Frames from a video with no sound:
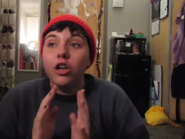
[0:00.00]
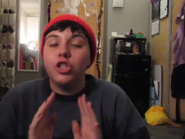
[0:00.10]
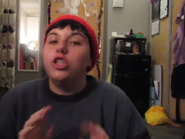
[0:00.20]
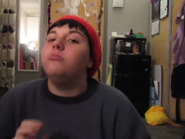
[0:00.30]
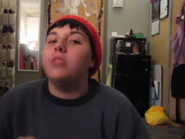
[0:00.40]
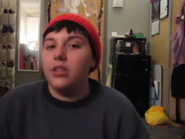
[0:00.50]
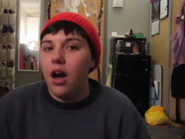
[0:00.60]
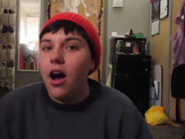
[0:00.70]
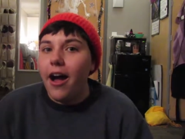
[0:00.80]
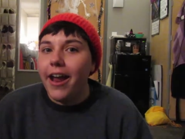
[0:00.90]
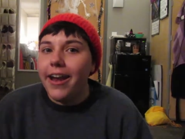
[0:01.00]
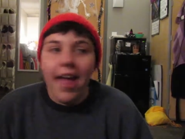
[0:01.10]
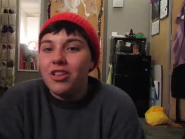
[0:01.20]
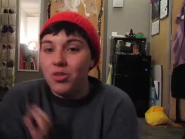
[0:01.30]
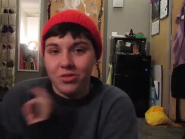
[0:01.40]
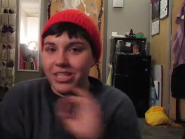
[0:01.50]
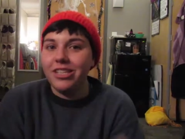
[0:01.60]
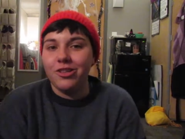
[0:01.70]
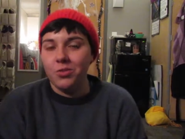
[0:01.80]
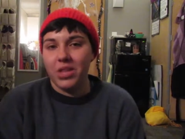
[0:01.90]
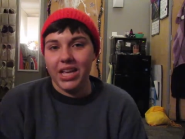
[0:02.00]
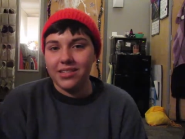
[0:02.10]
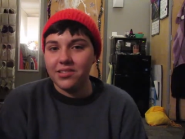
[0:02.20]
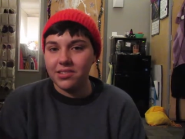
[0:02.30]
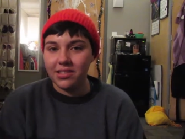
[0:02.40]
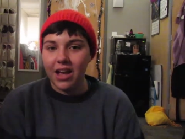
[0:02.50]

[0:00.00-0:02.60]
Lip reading: you didn't do this.